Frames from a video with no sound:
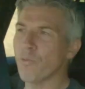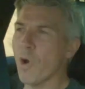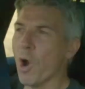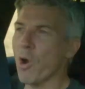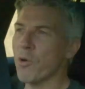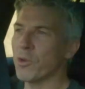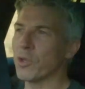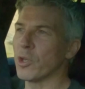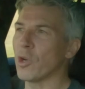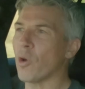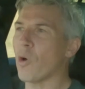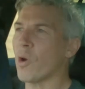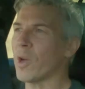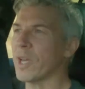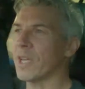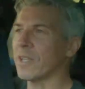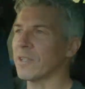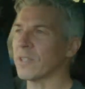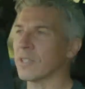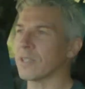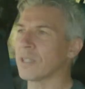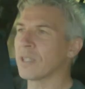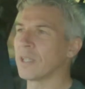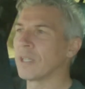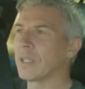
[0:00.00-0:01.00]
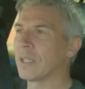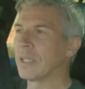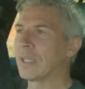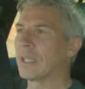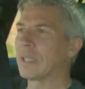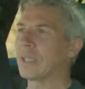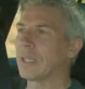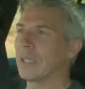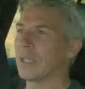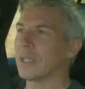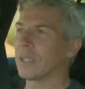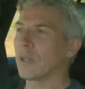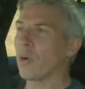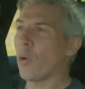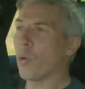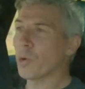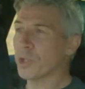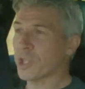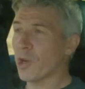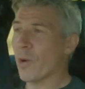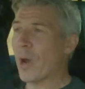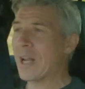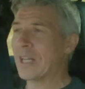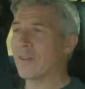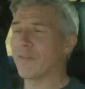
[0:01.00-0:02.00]
road noise
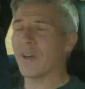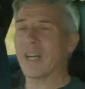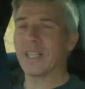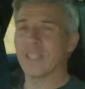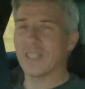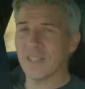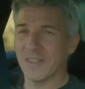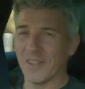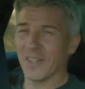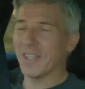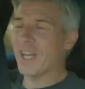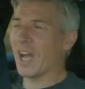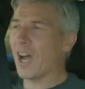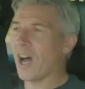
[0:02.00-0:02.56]
also elevated than the